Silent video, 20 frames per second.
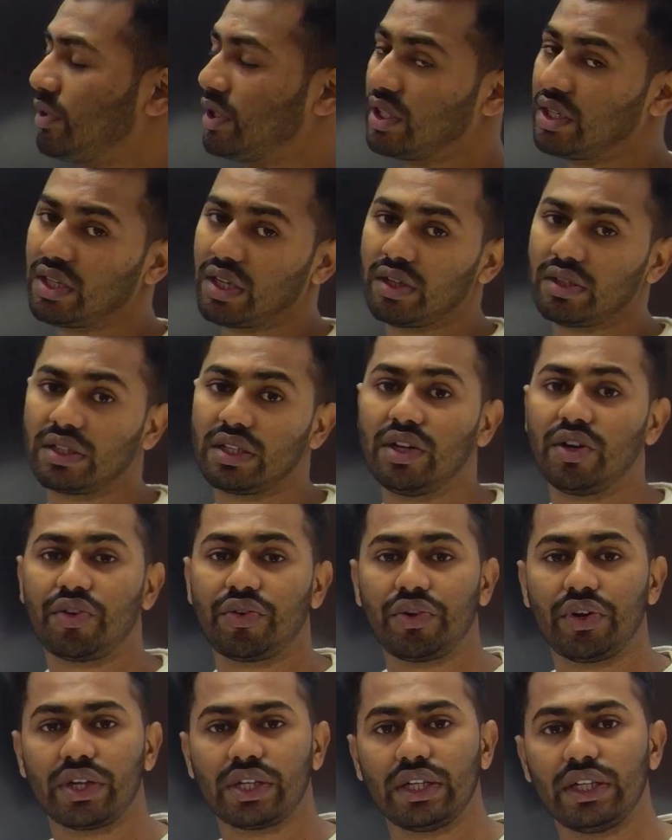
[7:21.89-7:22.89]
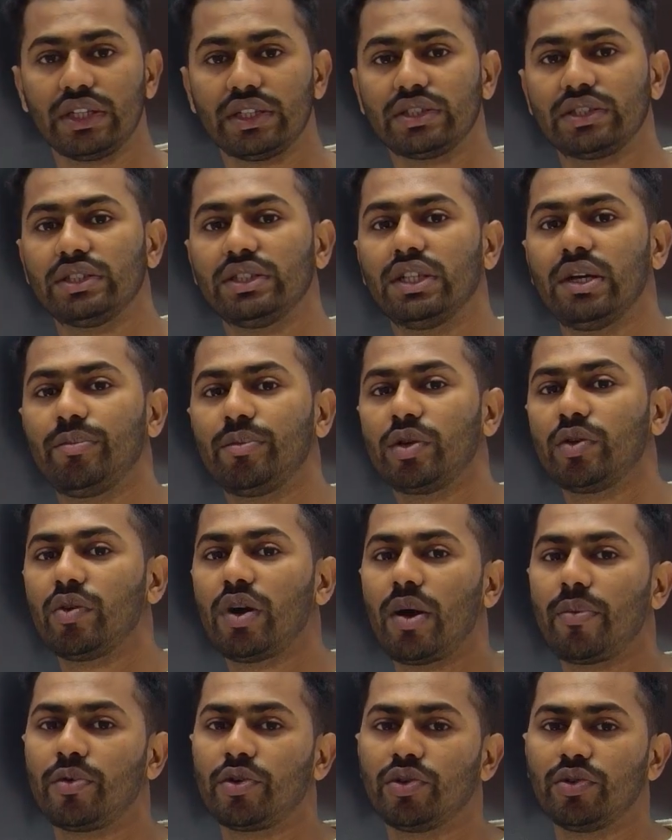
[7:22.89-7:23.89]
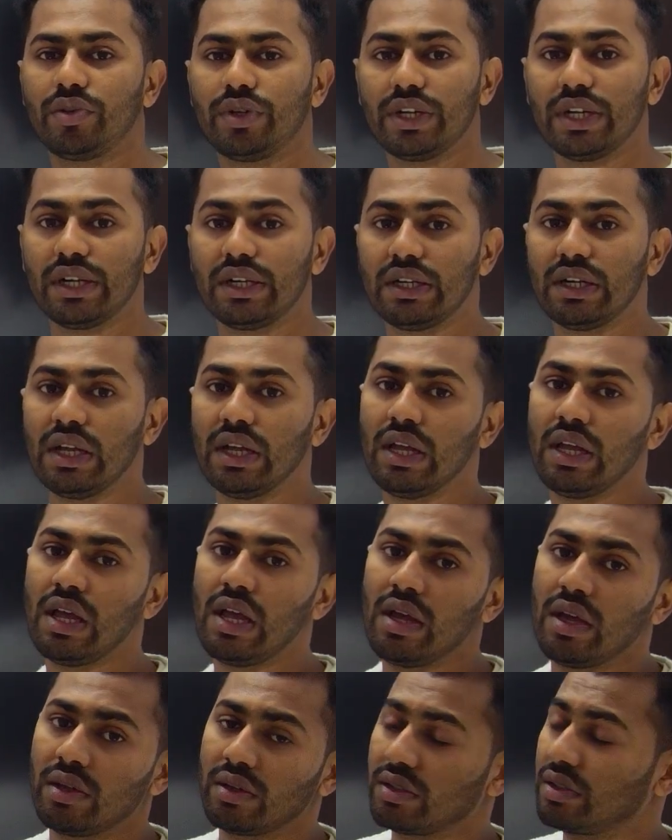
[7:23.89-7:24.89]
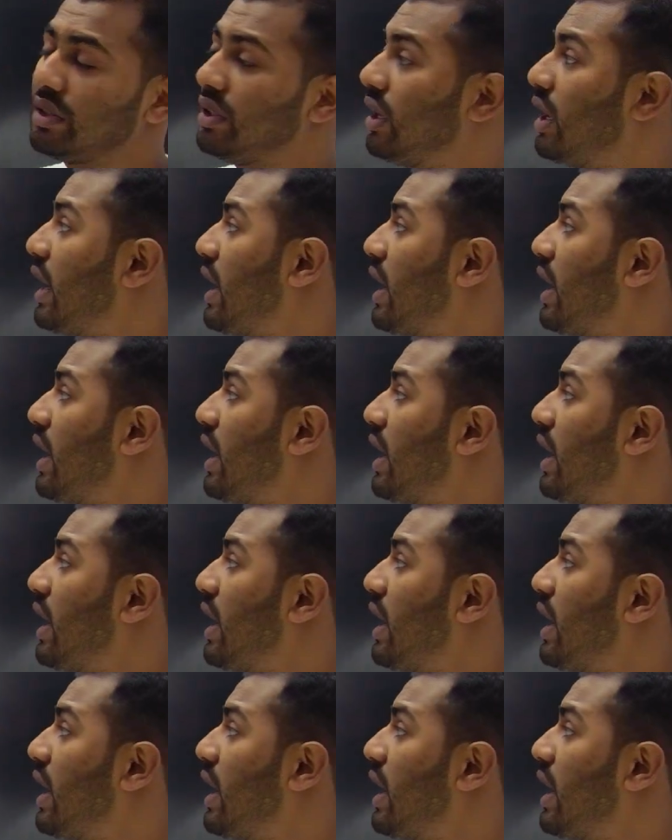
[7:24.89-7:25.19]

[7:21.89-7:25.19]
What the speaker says: In literary criticism, you have to read the